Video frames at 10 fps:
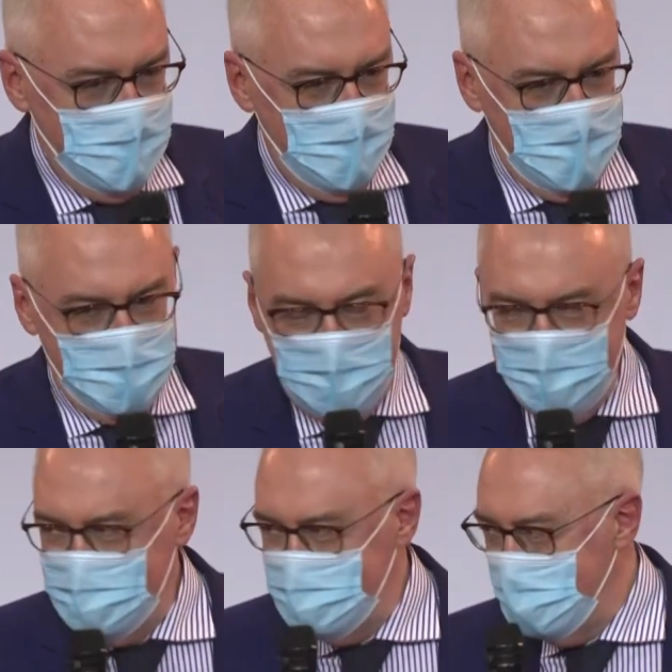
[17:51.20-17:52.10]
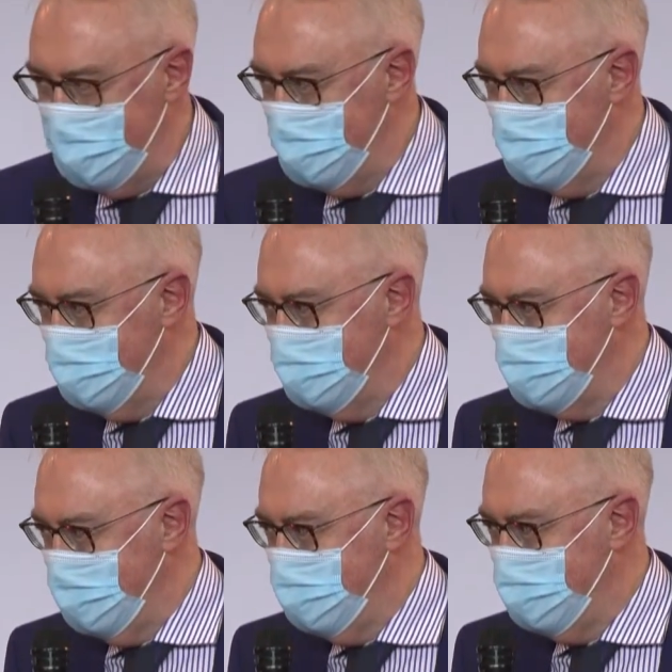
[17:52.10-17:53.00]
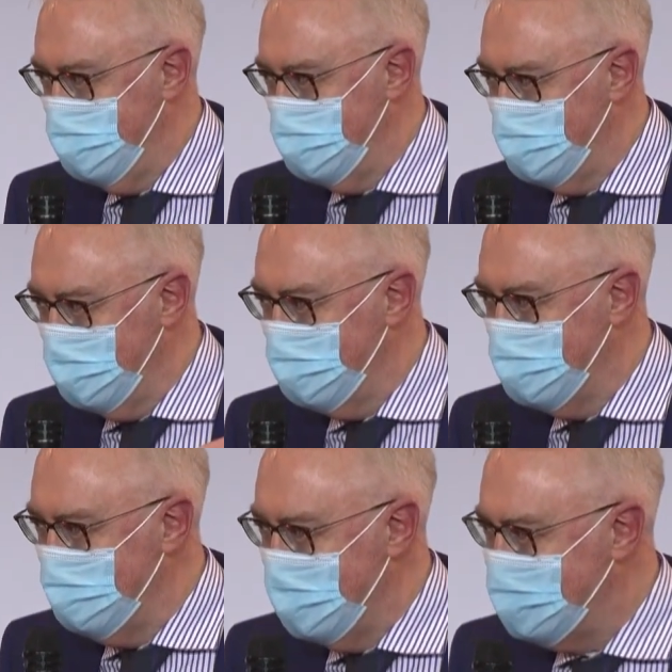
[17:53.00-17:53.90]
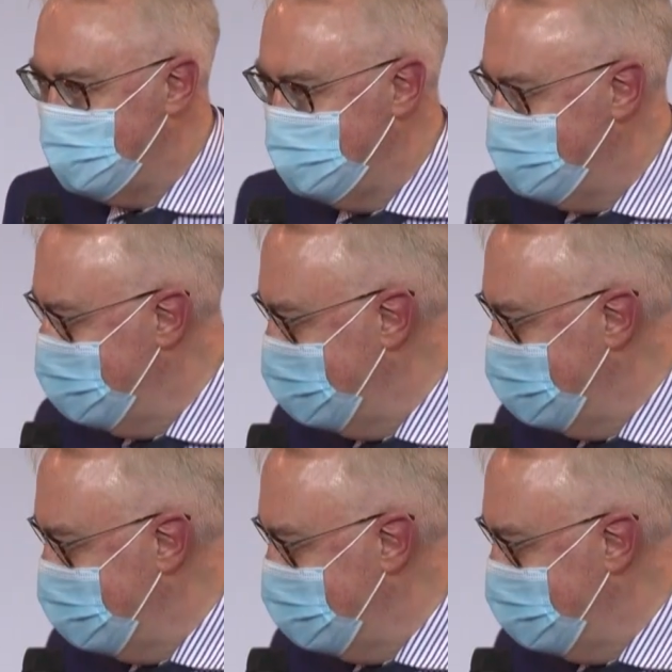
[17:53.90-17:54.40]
I'm a vegetarian myself, but one of the messages in the